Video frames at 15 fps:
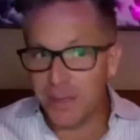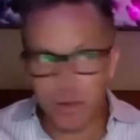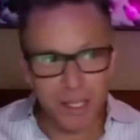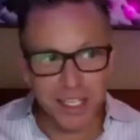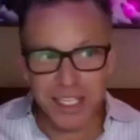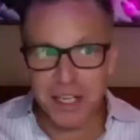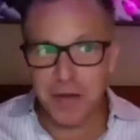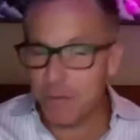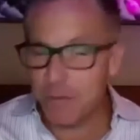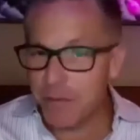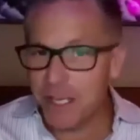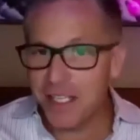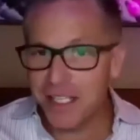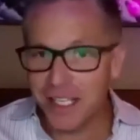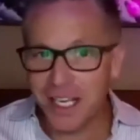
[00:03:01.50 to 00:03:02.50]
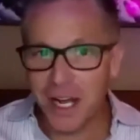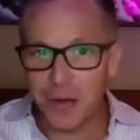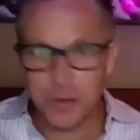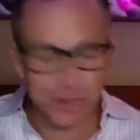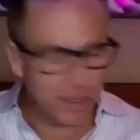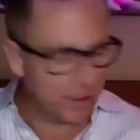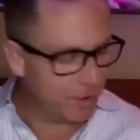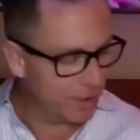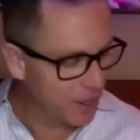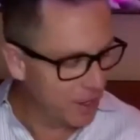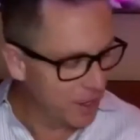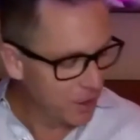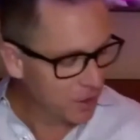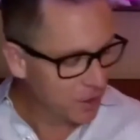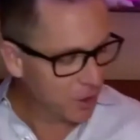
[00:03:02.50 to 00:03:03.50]
plenty of opinion out there.
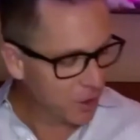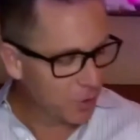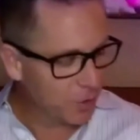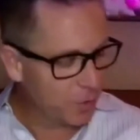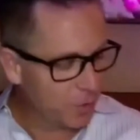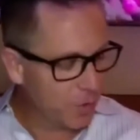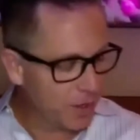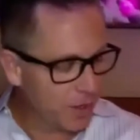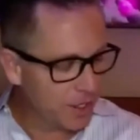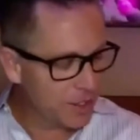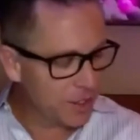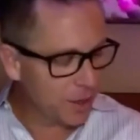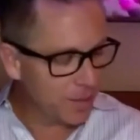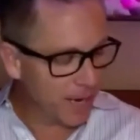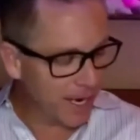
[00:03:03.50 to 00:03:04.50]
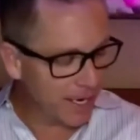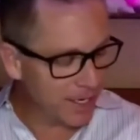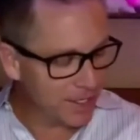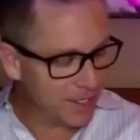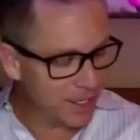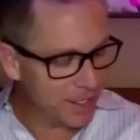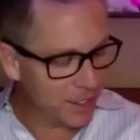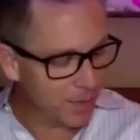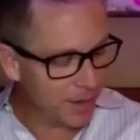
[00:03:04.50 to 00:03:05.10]
So one is our biases and our